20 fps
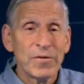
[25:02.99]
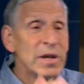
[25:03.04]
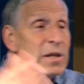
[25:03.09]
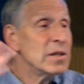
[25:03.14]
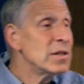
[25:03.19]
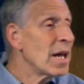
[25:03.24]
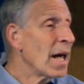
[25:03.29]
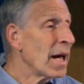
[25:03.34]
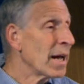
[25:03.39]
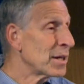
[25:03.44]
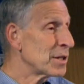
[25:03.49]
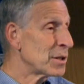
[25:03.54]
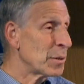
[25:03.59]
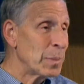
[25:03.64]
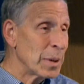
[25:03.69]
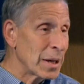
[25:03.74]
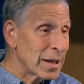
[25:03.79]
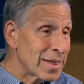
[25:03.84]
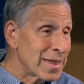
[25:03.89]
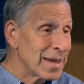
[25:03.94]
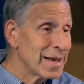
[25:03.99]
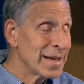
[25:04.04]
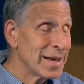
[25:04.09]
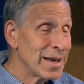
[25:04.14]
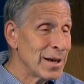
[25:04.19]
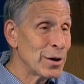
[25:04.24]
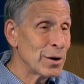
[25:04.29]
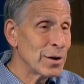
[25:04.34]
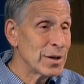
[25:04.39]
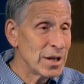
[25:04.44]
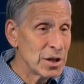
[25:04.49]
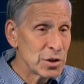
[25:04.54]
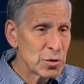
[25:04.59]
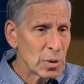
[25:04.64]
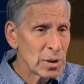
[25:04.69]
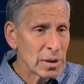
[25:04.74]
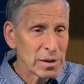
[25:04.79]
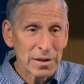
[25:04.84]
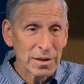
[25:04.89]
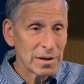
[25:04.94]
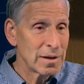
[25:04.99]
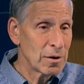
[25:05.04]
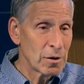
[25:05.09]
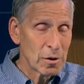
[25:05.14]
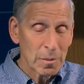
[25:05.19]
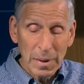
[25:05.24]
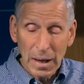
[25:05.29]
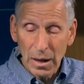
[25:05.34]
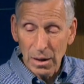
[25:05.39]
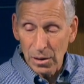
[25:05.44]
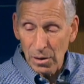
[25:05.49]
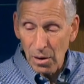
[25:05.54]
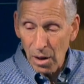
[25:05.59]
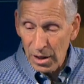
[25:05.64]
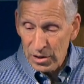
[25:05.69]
fintech is a big thing here in Israel. You hear about it